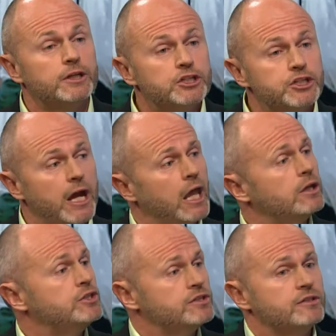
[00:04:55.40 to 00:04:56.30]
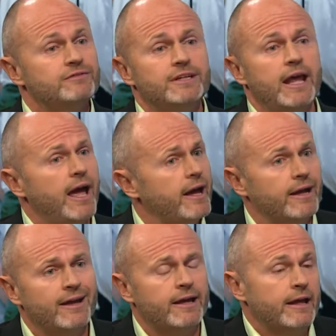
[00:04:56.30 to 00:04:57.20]
challenges of today.
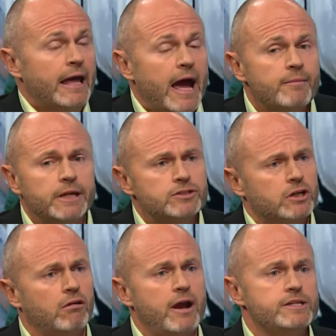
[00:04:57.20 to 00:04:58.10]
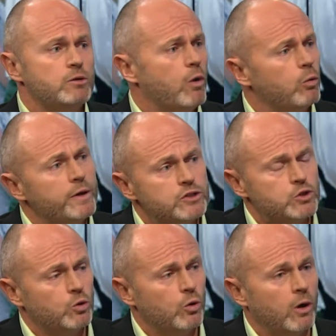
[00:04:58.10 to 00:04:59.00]
It, it, I mean, it's crazy what we
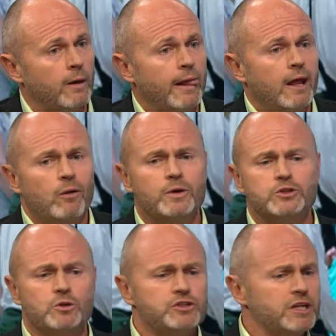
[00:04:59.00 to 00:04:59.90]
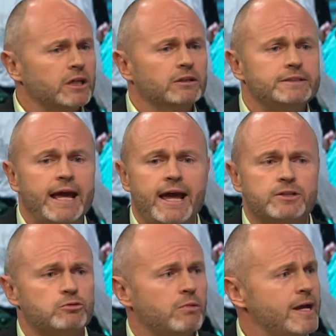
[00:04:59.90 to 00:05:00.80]
saw. We saw single
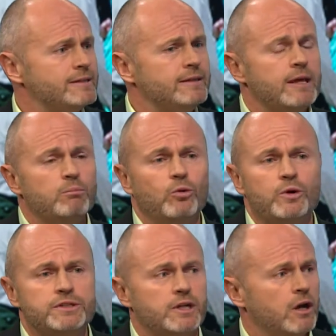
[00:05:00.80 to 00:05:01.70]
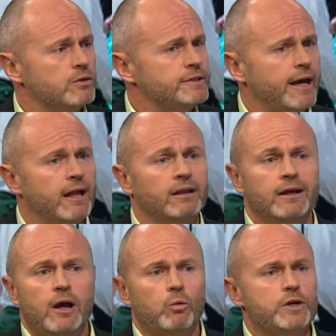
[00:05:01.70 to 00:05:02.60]
dads raising their boys in a hotel.
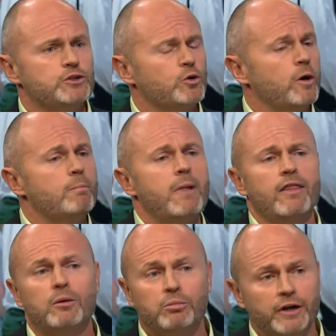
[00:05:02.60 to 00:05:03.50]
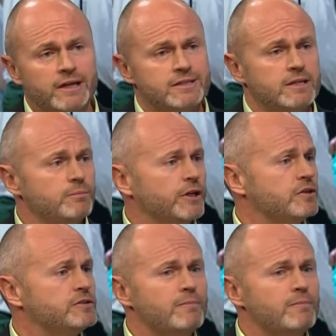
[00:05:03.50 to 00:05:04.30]
We saw a mother bring us in because